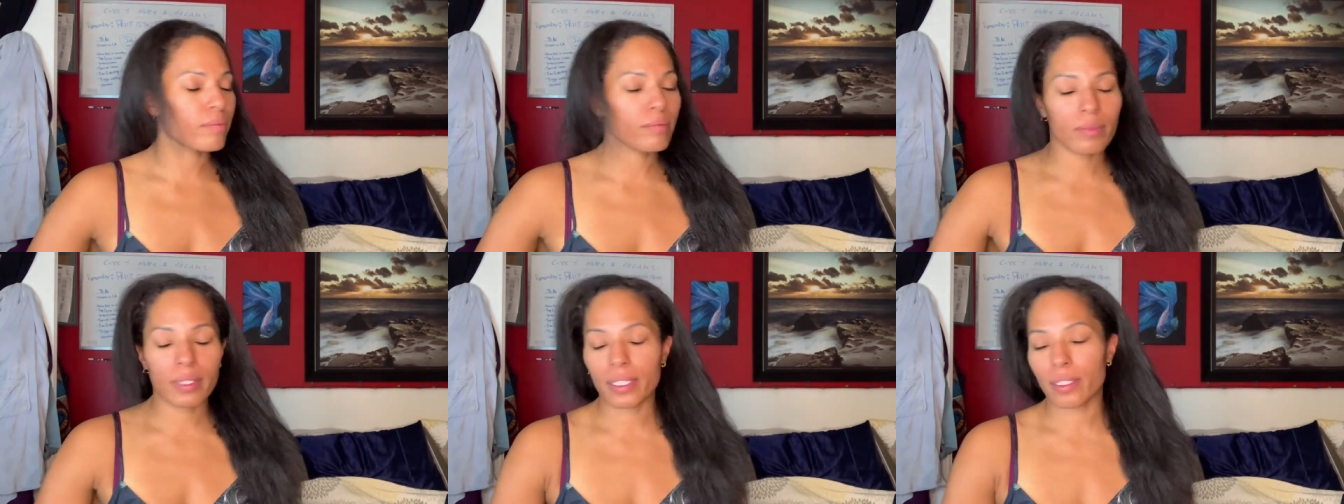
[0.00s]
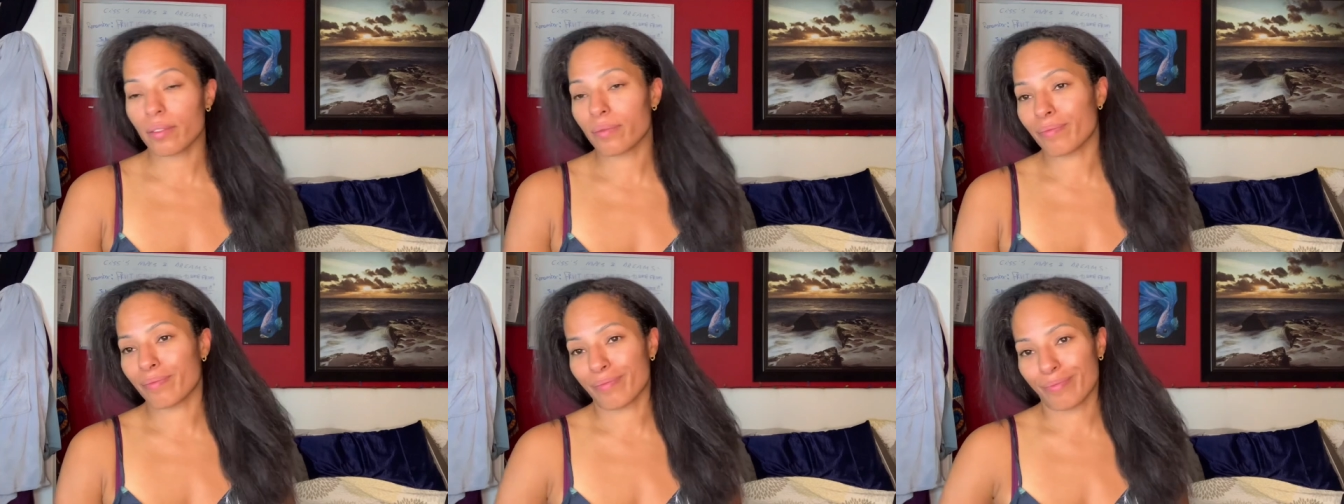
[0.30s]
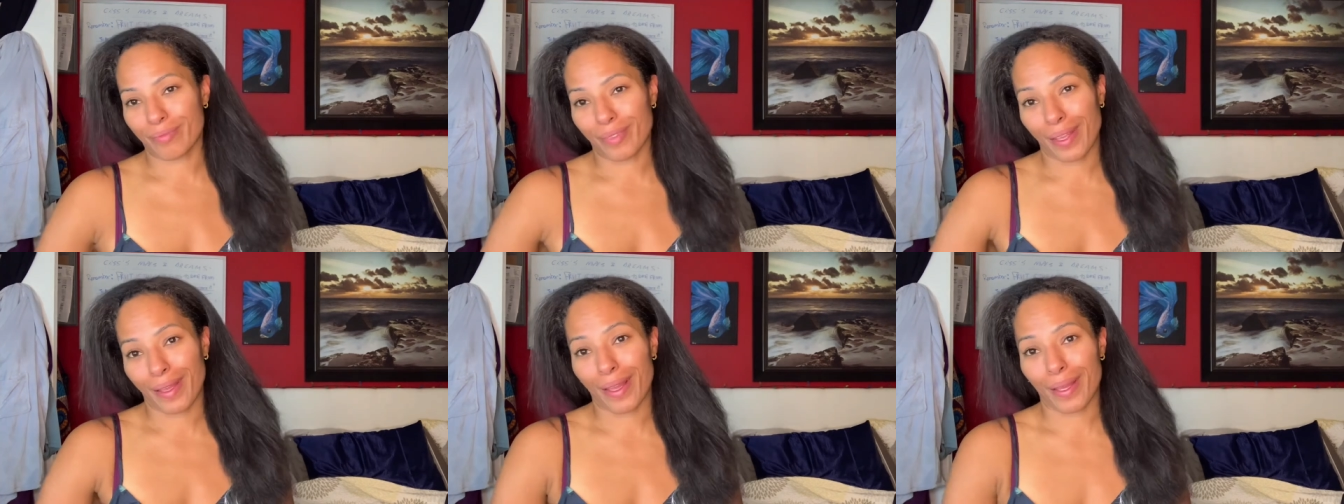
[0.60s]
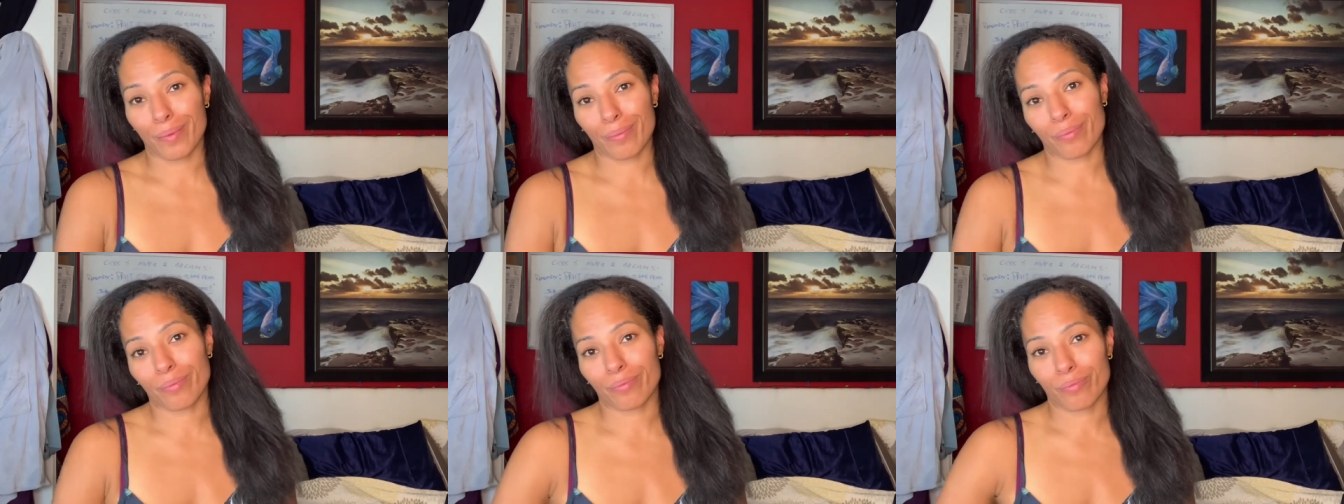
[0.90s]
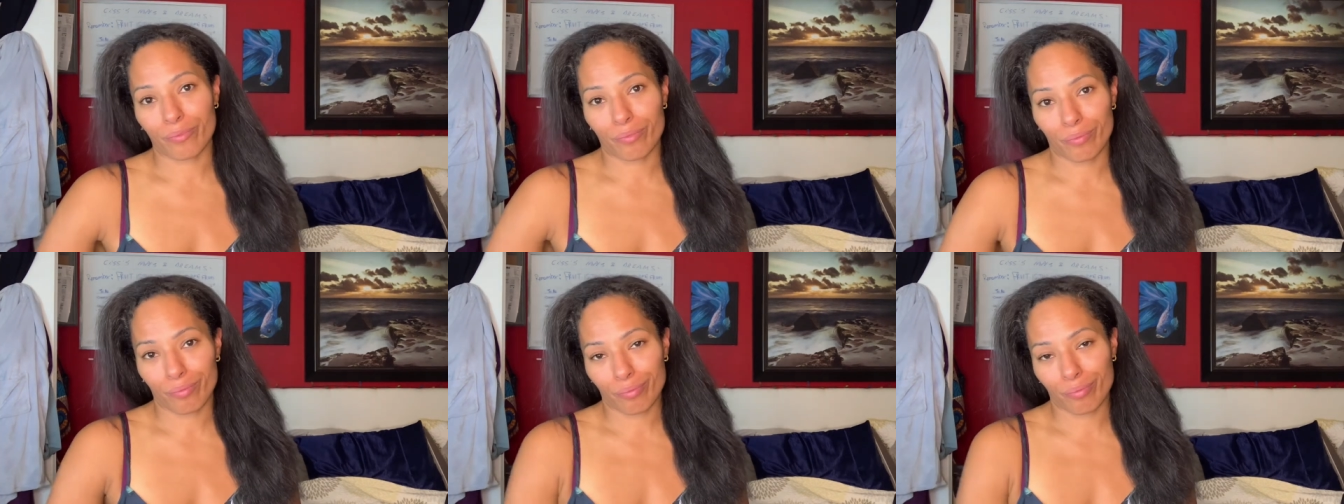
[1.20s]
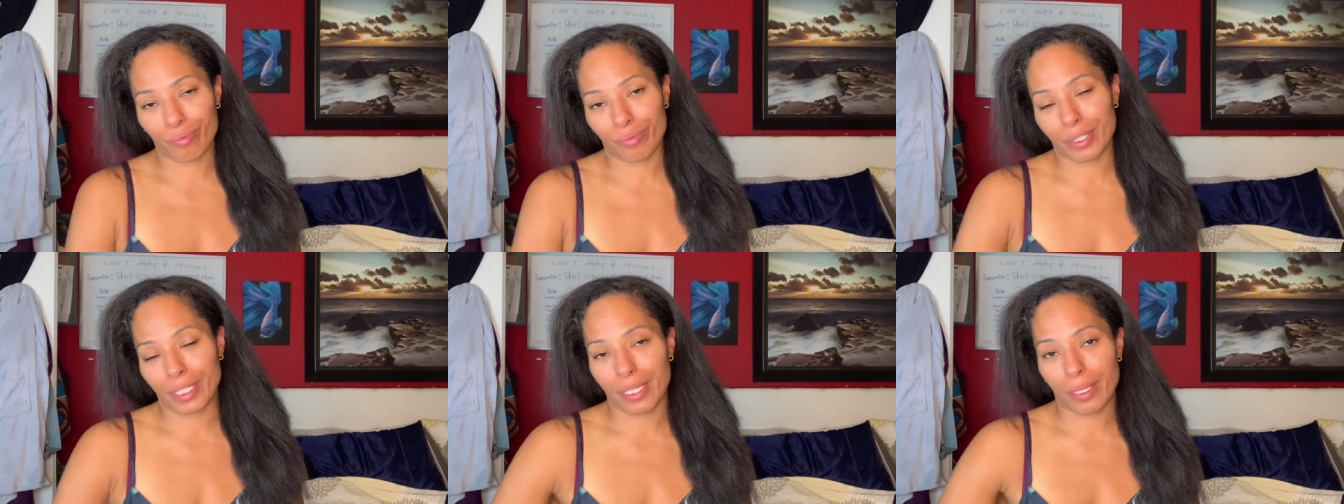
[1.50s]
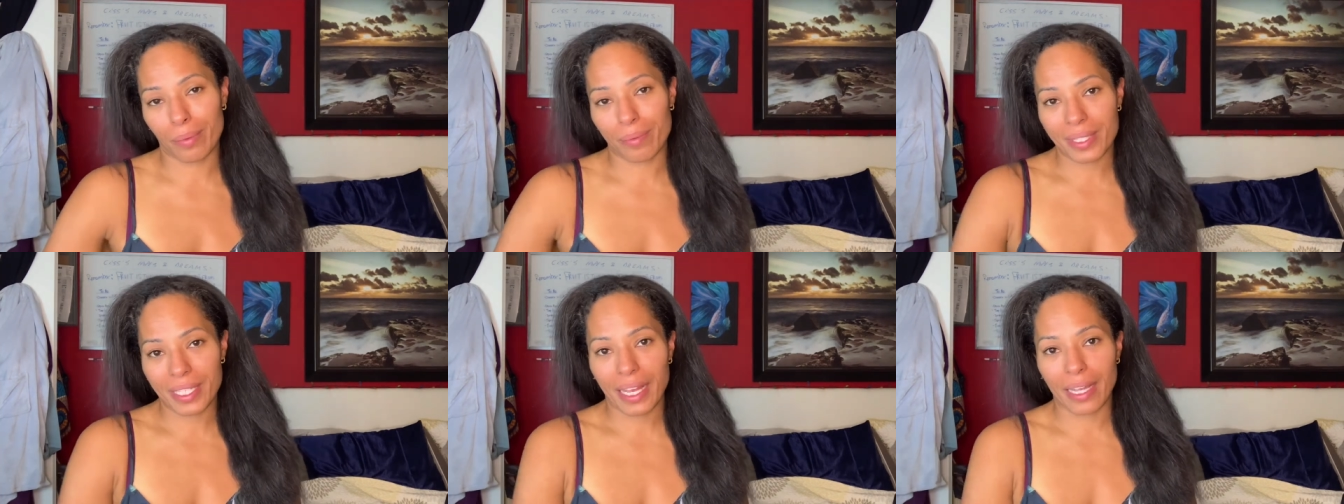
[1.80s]
Well, I'm pretty
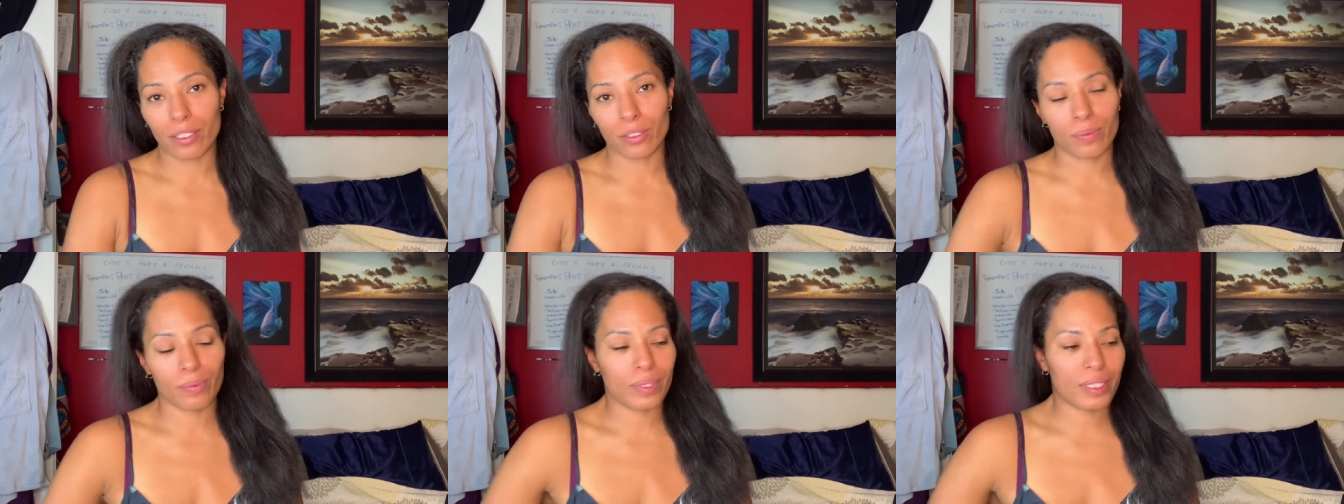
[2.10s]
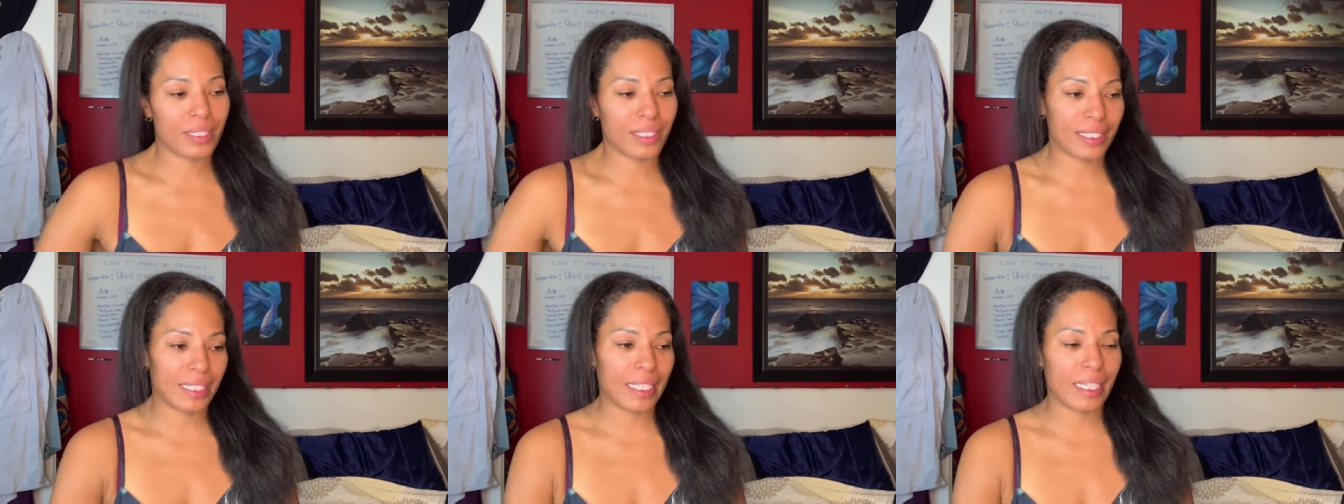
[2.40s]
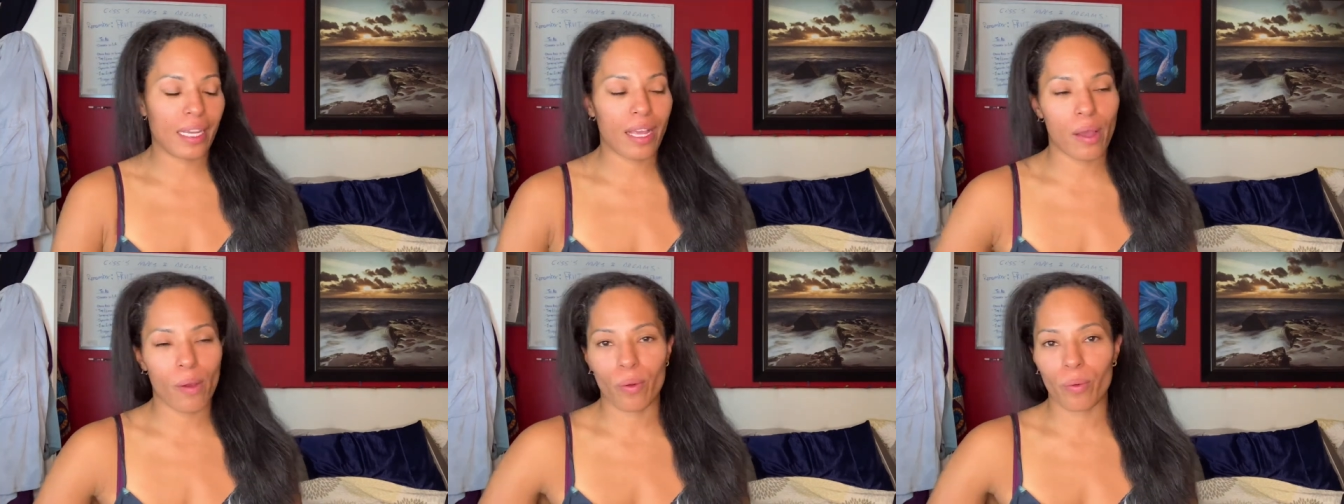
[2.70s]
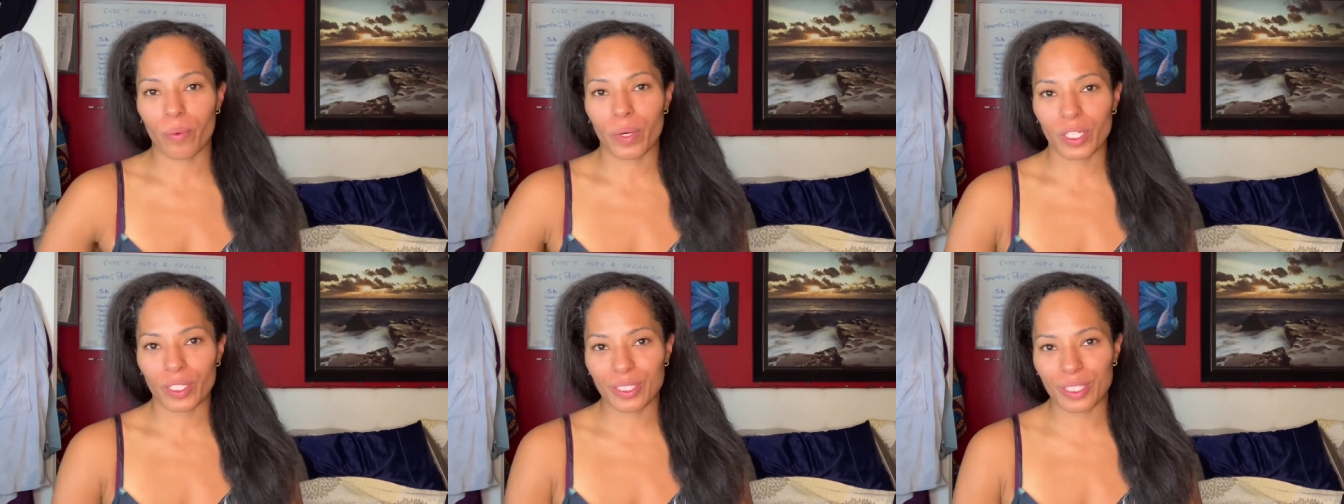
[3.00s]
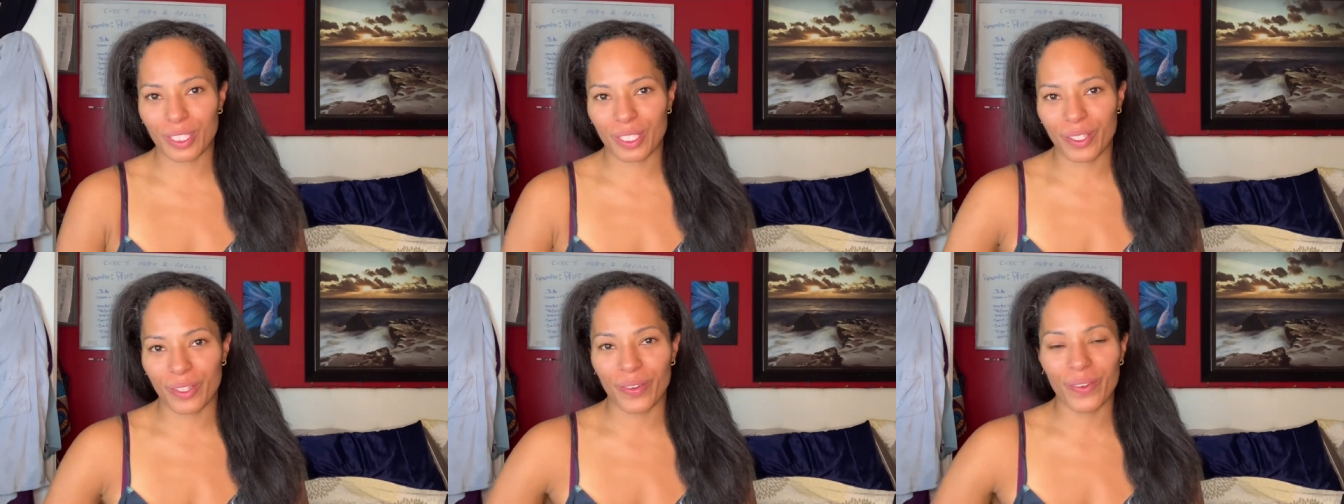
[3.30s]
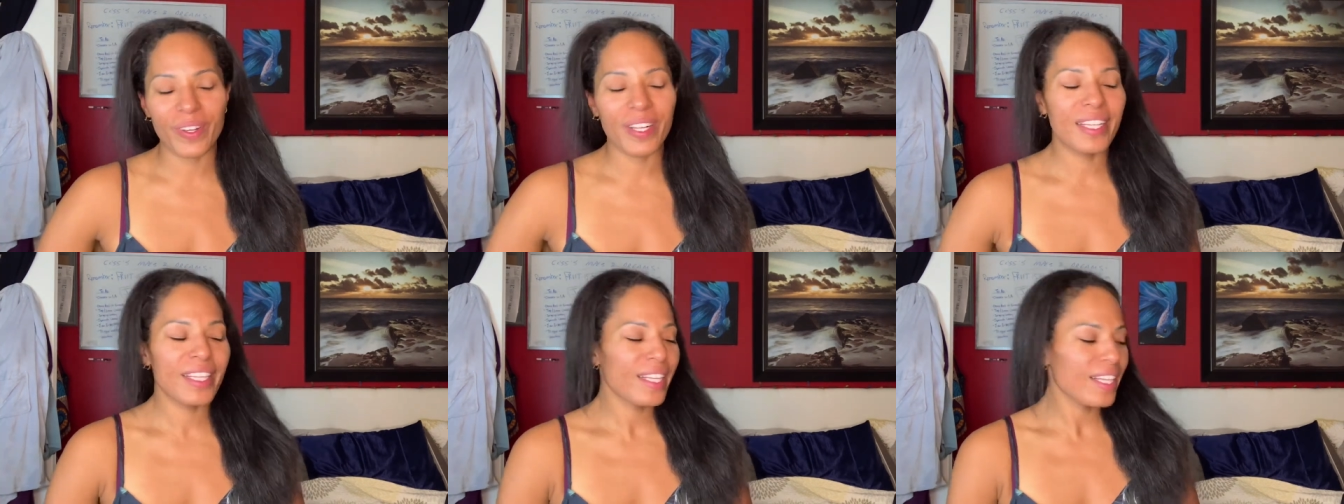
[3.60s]
obsessed with seeing how it works too.